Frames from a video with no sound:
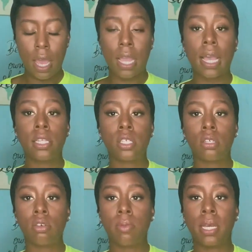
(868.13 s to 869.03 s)
I got
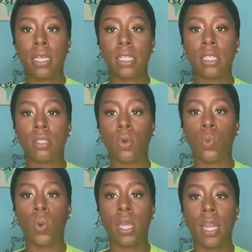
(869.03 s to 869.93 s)
2 because
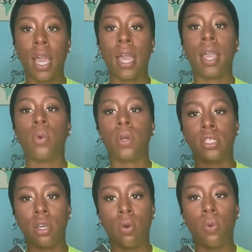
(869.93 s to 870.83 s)
when I went
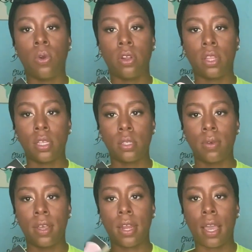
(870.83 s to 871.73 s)
to go order this
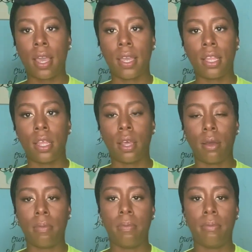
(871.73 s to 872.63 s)
one, I ended
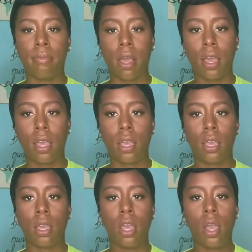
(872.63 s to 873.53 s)
up
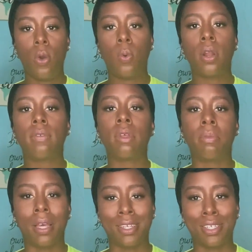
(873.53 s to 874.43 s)
buying one of the
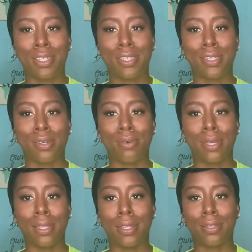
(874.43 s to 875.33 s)
blushes too,
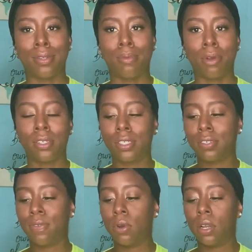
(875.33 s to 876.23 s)
and these are the brushes
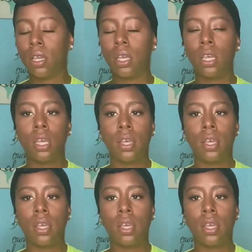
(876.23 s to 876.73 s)
for it.